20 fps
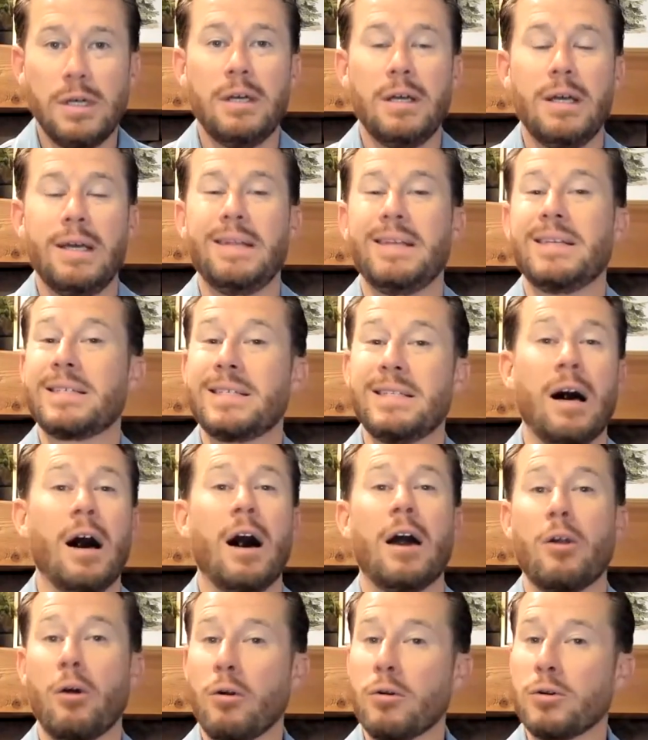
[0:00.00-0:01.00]
It is
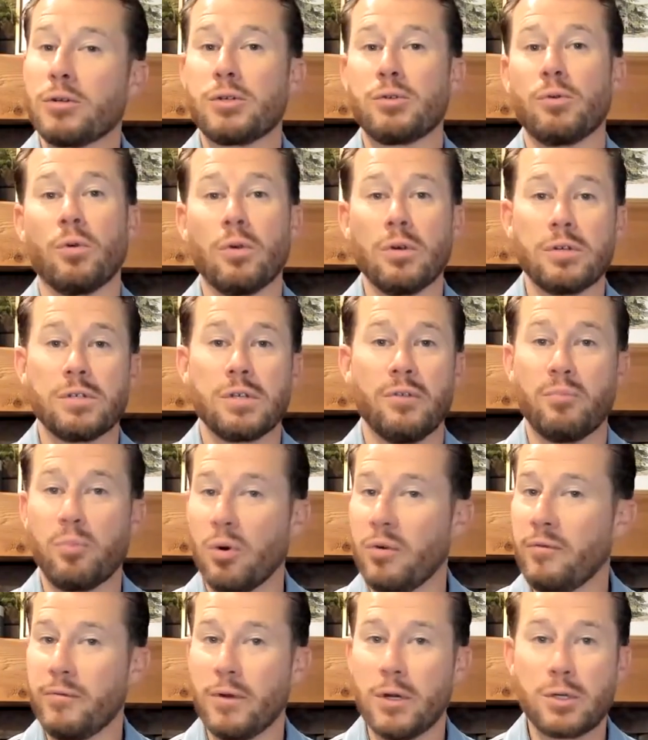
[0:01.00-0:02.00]
not our source of
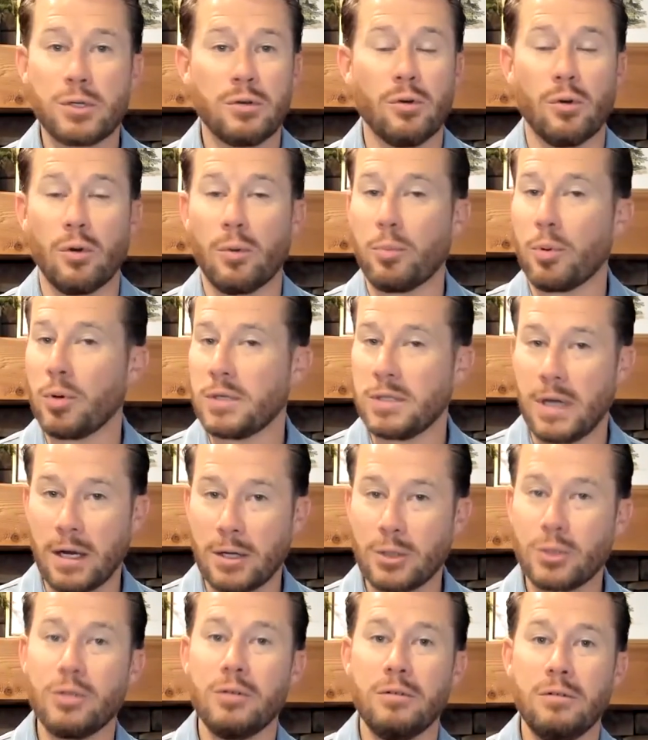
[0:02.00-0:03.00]
provision or
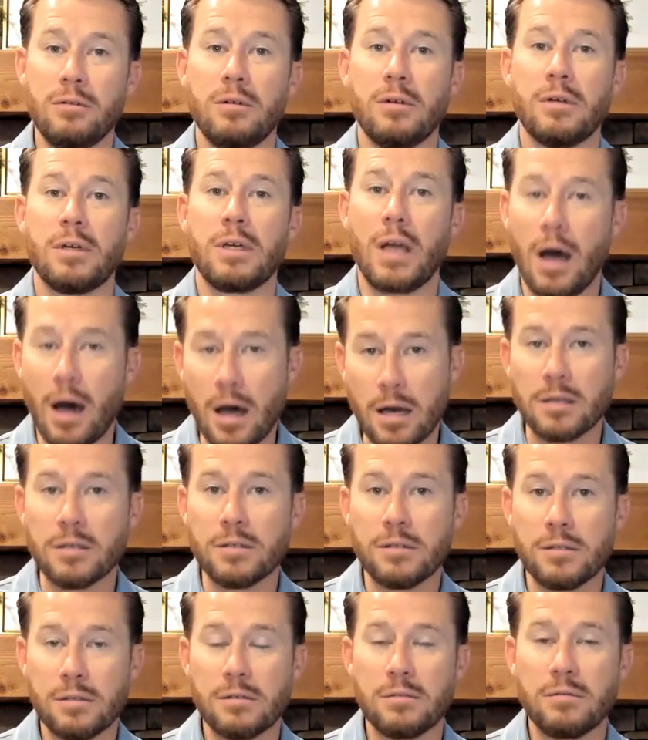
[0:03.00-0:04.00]
protection. God
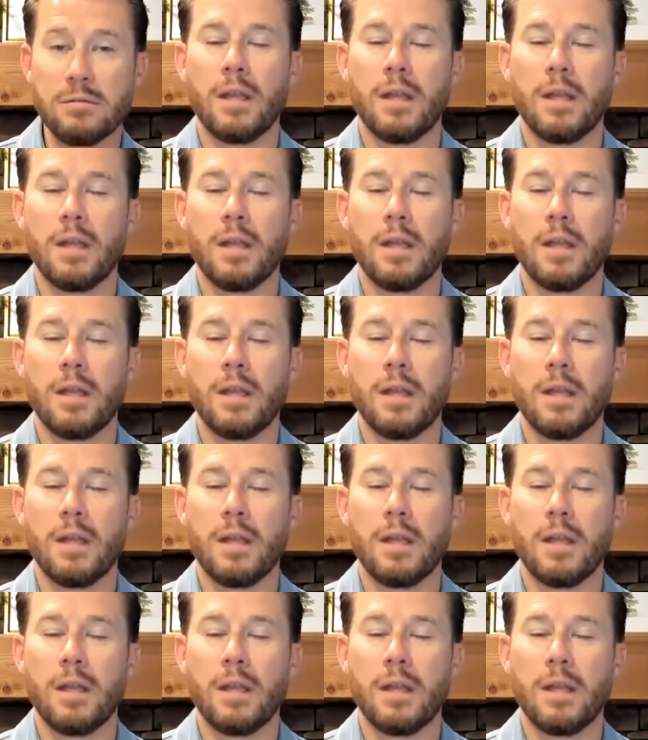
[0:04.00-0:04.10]
is.